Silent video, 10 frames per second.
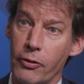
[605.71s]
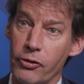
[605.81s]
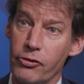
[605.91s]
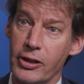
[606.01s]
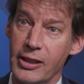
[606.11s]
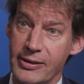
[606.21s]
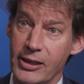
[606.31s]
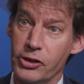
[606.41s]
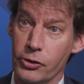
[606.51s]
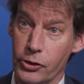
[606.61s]
current
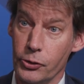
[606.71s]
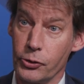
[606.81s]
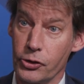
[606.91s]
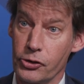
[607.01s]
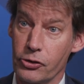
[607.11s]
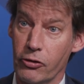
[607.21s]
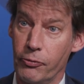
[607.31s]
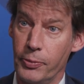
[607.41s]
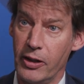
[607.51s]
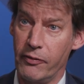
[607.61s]
intentional uses
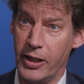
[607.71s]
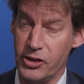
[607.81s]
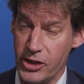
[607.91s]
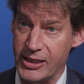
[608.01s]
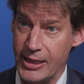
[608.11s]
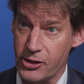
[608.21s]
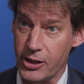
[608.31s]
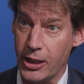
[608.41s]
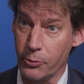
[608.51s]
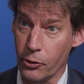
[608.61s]
of
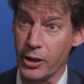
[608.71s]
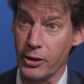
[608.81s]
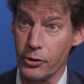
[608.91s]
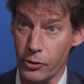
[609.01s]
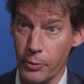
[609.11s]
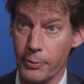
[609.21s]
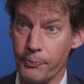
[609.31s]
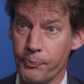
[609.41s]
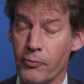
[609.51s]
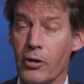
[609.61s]
PFHxS anymore in Europe,
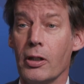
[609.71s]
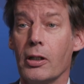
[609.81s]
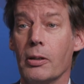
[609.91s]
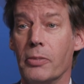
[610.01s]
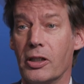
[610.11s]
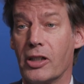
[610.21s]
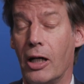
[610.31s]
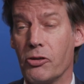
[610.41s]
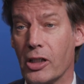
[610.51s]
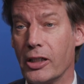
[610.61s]
but
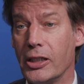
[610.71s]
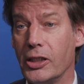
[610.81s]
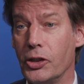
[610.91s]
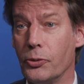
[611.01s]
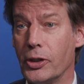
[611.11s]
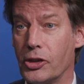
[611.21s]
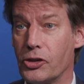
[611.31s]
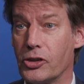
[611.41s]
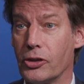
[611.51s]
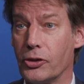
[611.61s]
outside the EU it
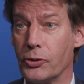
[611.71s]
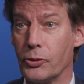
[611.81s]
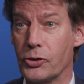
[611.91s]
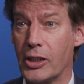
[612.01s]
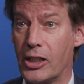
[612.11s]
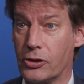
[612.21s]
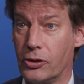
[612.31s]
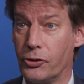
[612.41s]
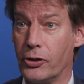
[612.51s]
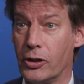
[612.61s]
is still used as
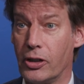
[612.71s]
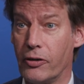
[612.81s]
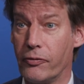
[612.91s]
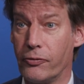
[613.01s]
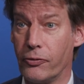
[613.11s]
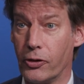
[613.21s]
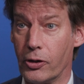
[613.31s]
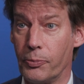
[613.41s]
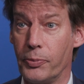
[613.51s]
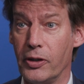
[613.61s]
an alternative
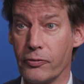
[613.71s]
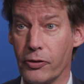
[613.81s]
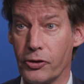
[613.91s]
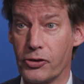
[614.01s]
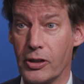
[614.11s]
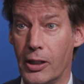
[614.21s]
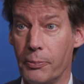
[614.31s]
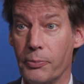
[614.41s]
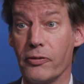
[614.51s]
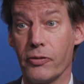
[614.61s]
for PFOS
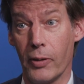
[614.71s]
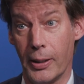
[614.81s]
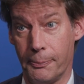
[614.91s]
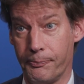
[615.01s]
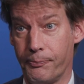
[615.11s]
and PFOA.